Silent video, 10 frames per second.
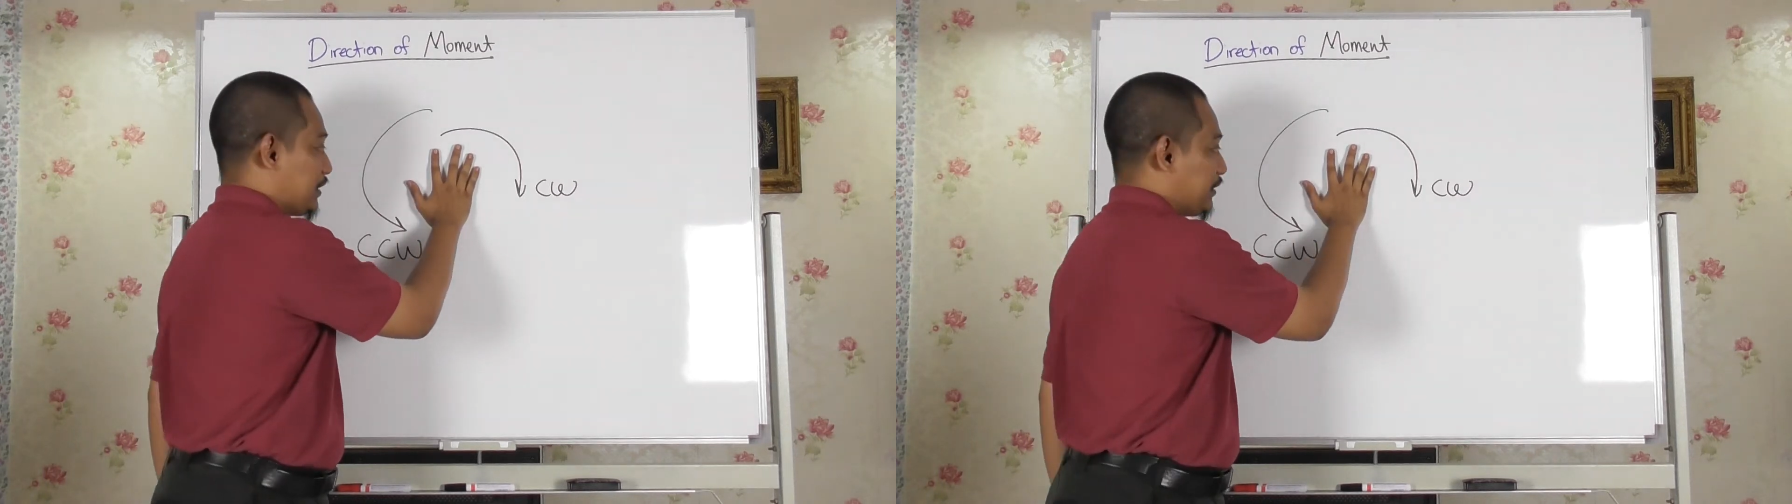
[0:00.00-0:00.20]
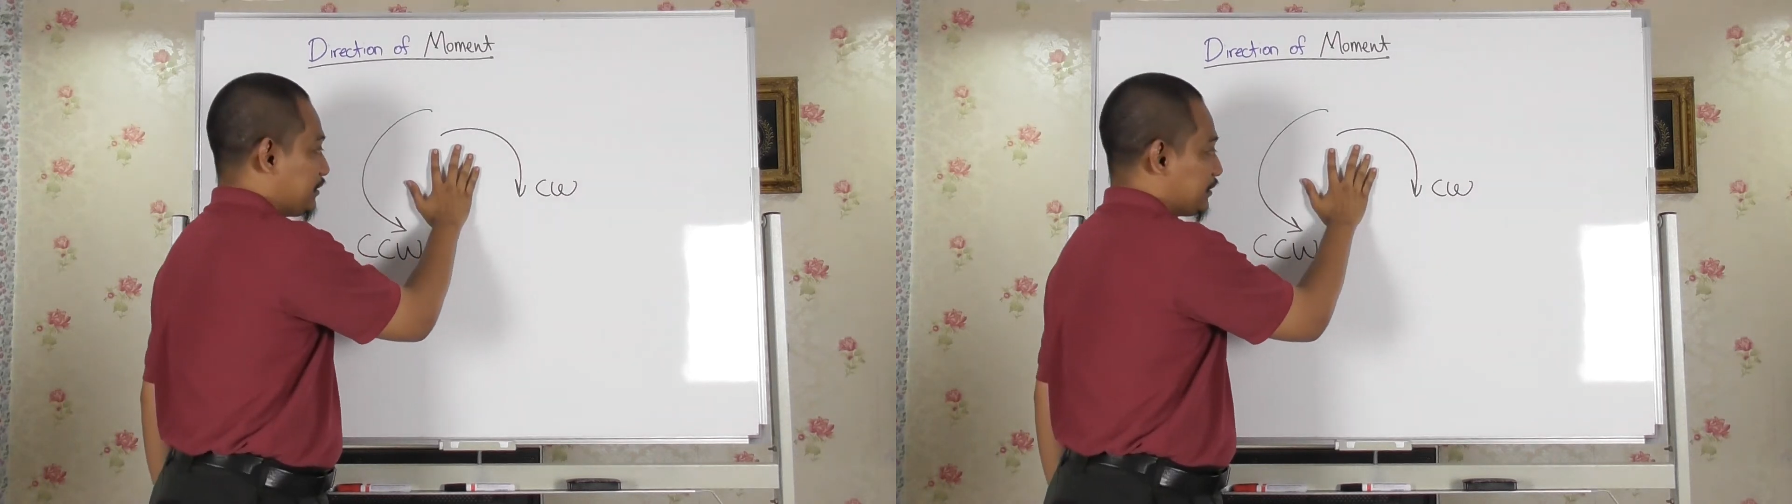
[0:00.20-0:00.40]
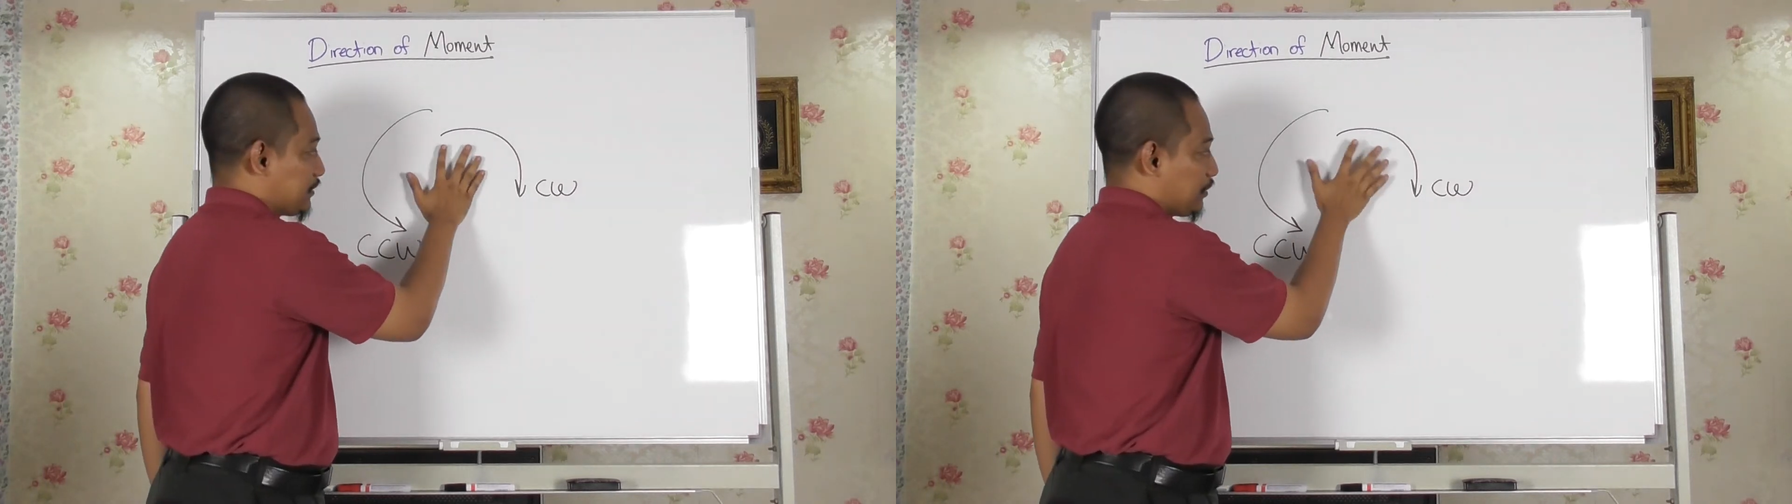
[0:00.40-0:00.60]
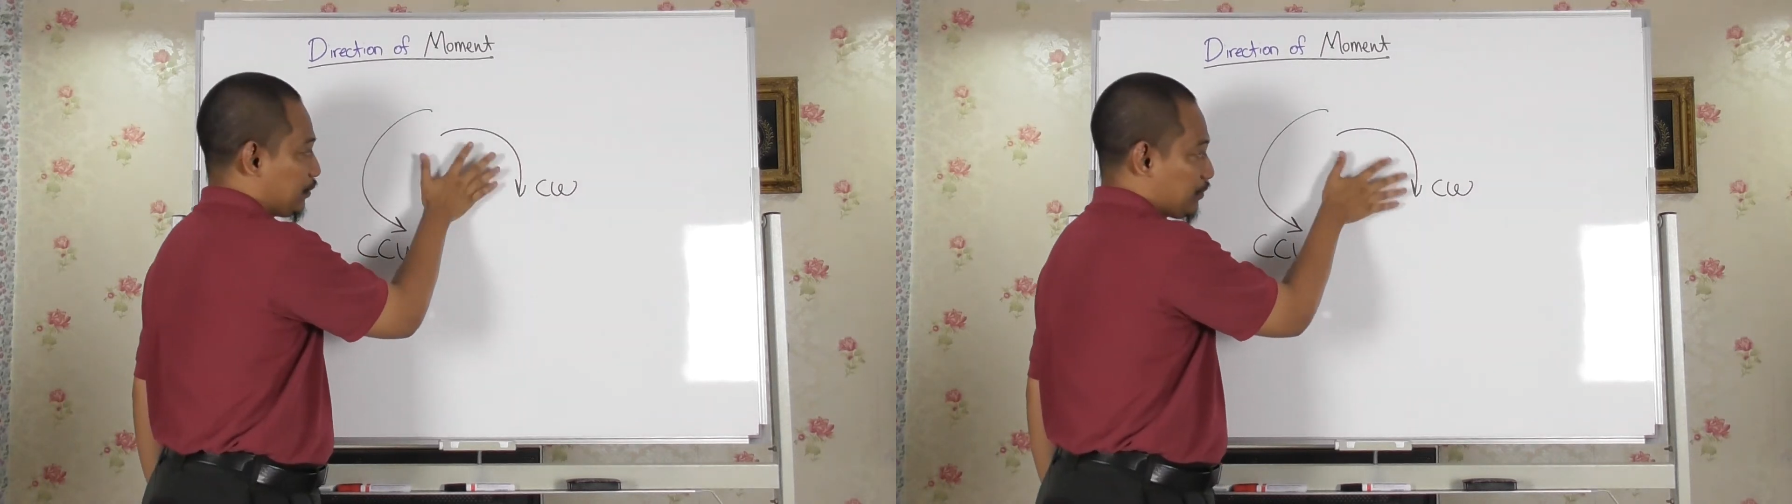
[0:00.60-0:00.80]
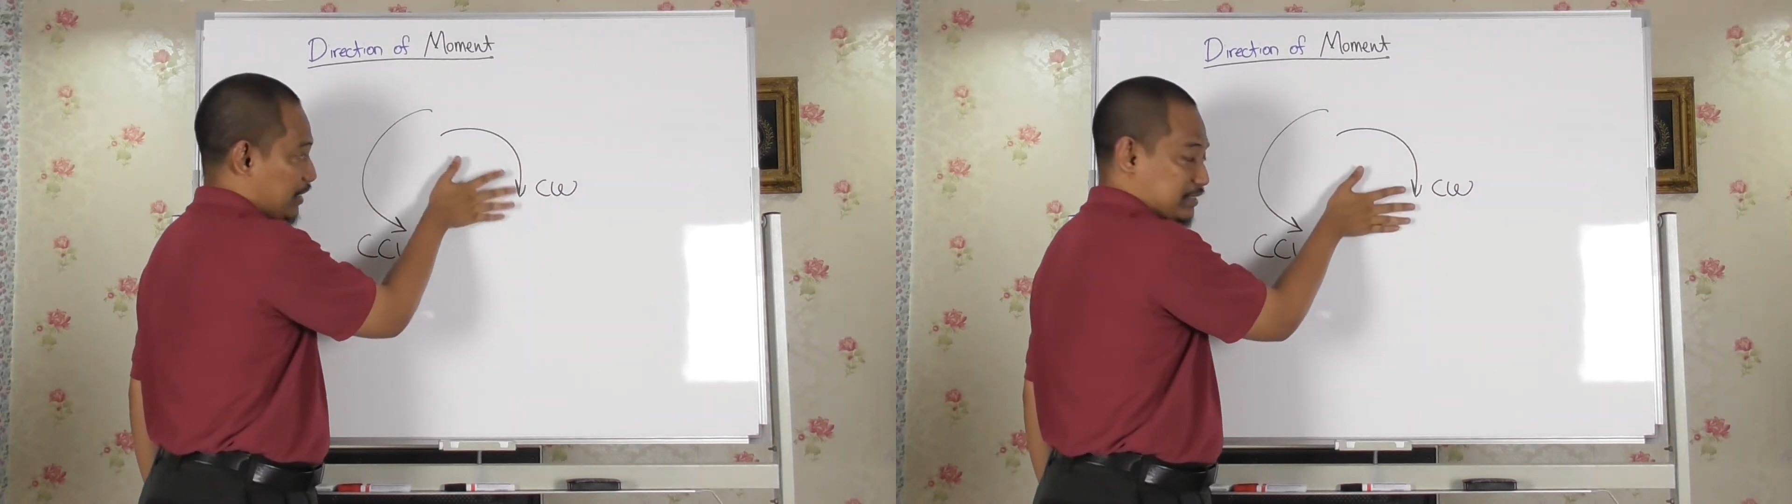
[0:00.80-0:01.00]
either
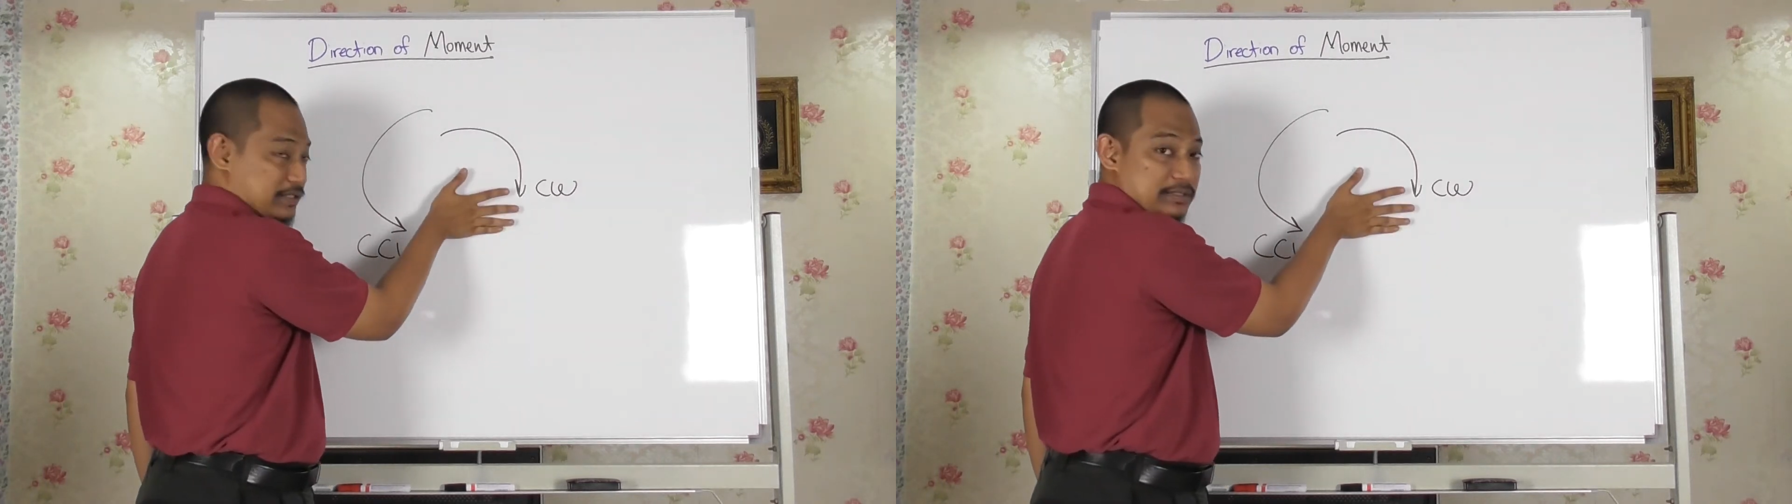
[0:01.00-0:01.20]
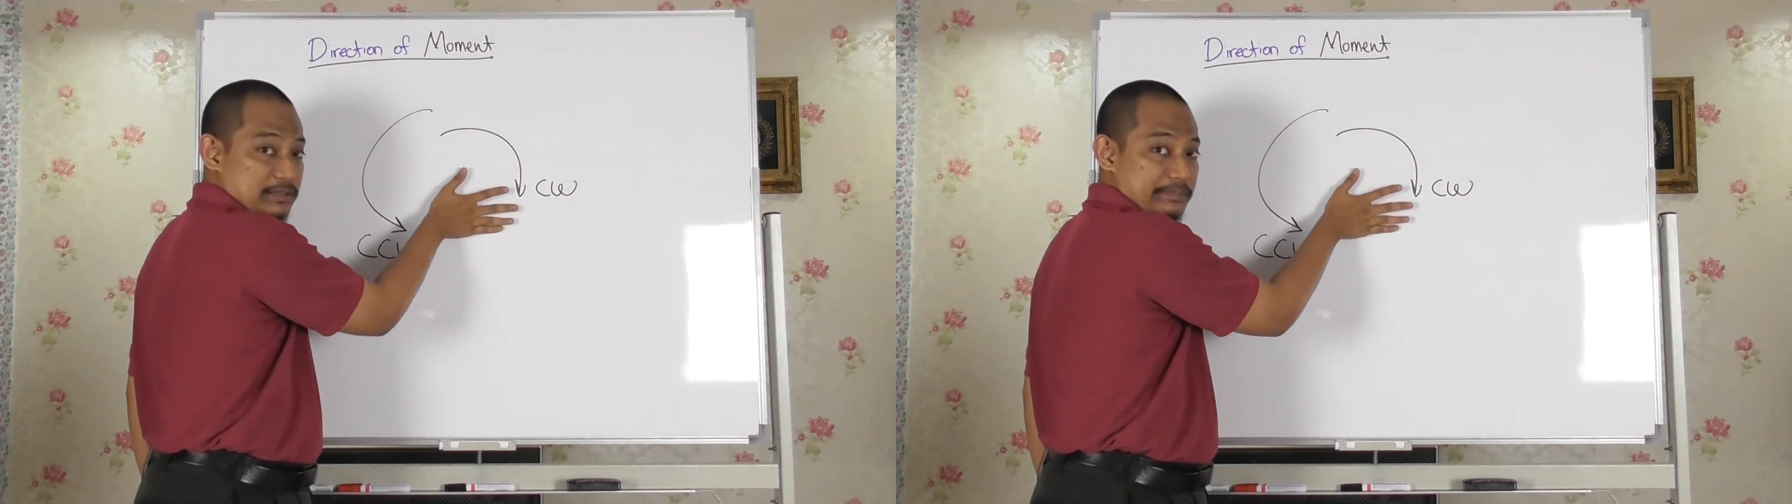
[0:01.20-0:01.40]
clockwise